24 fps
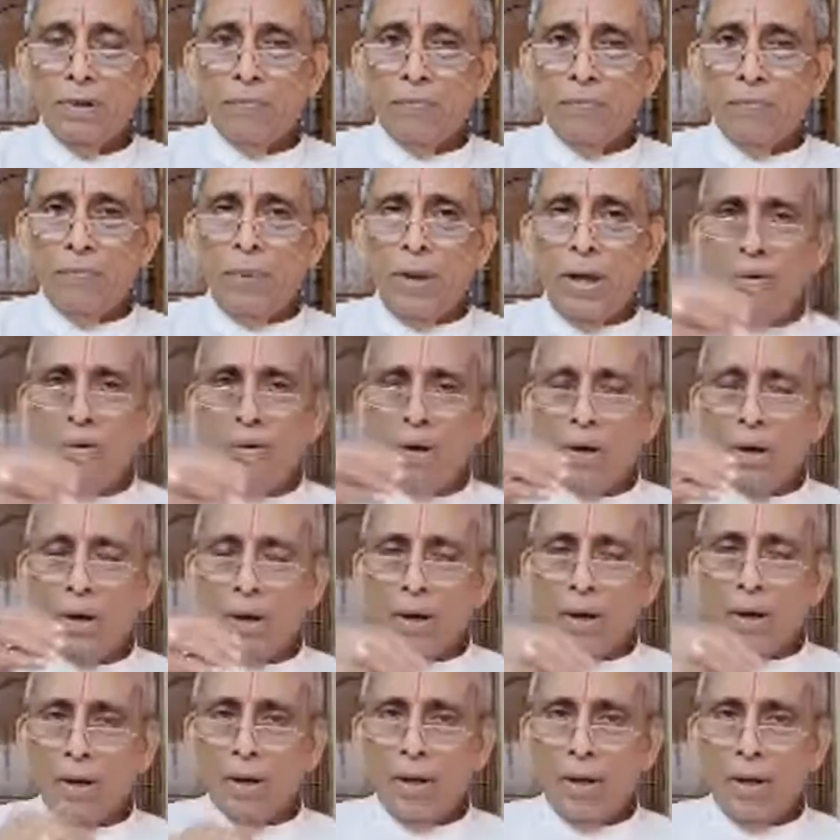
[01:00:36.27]
by our
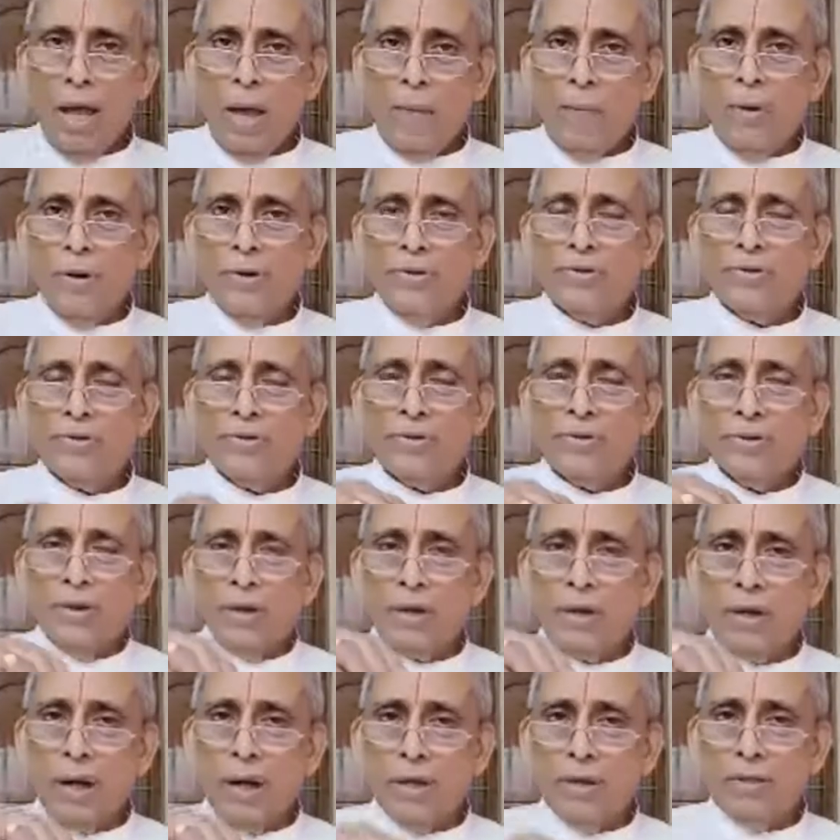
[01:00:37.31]
habits
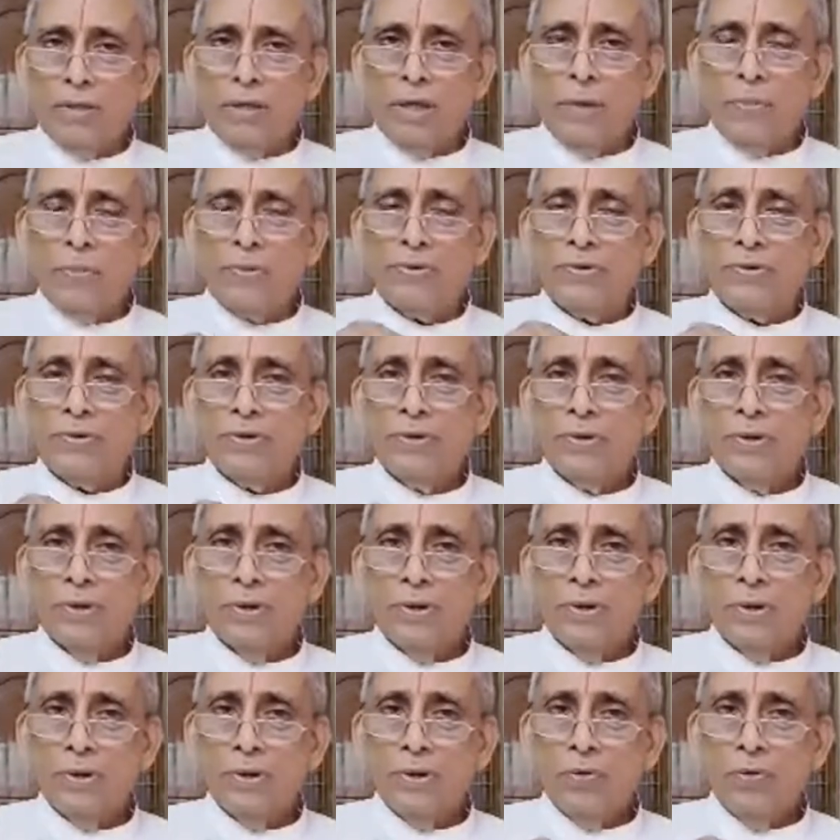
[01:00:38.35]
and concepts
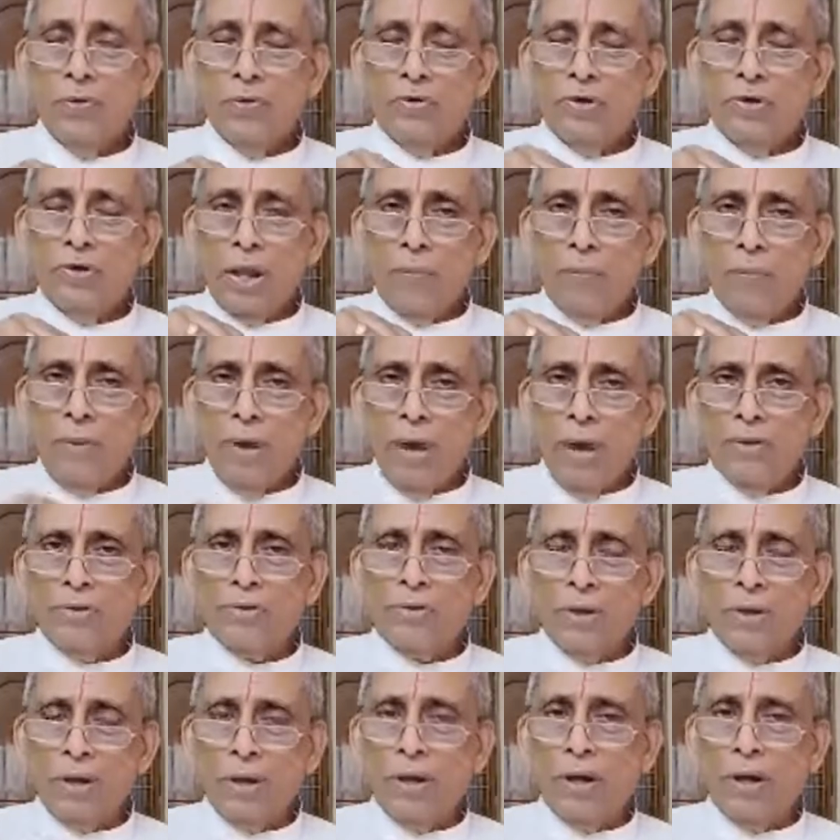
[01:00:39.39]
which are
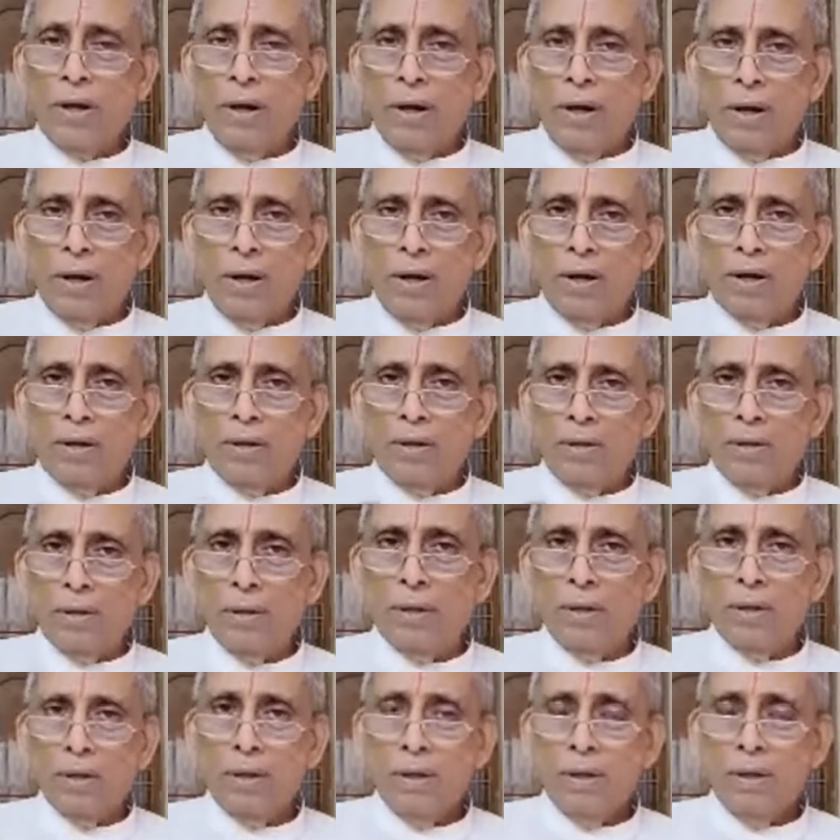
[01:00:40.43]
based
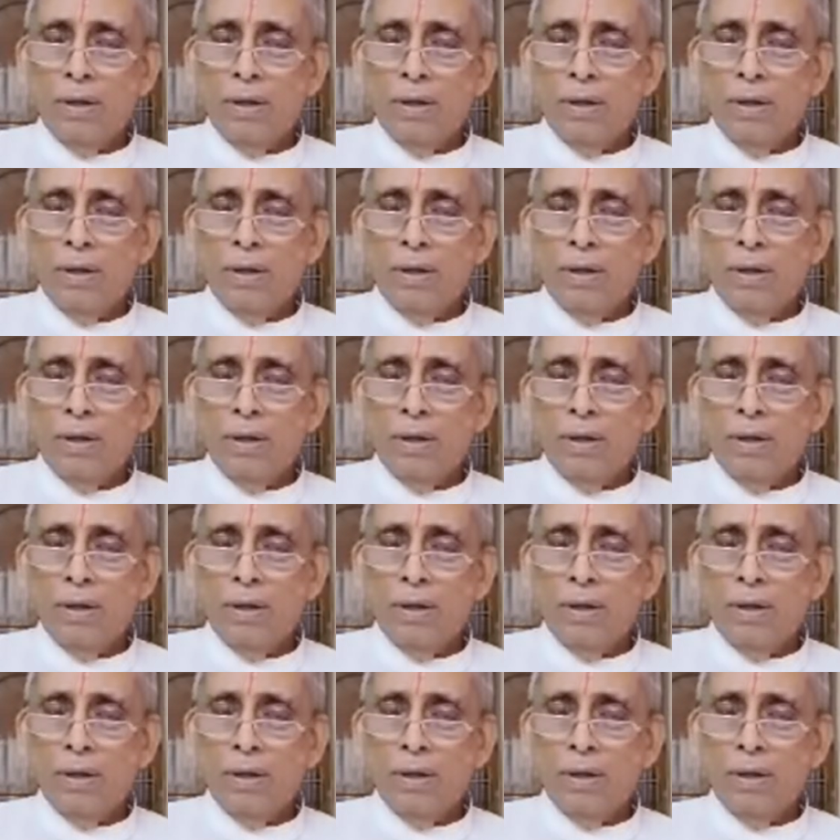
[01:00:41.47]
on